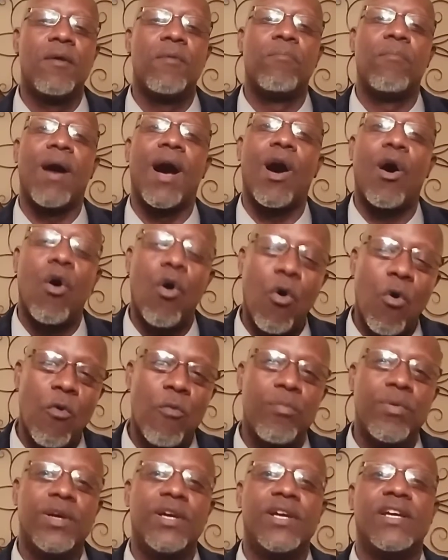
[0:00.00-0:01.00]
My
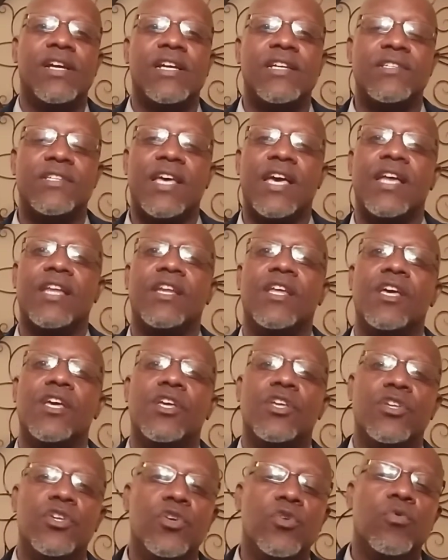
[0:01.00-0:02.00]
hope is that
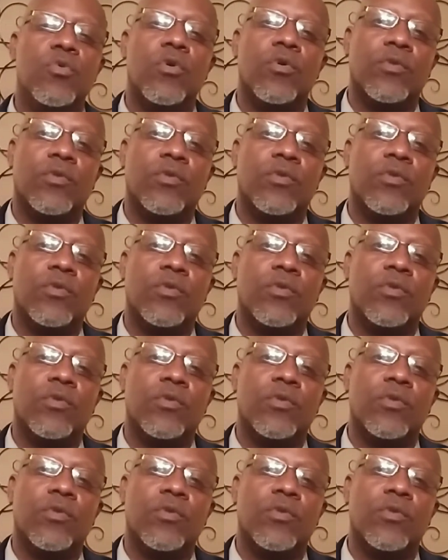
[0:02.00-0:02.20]
you will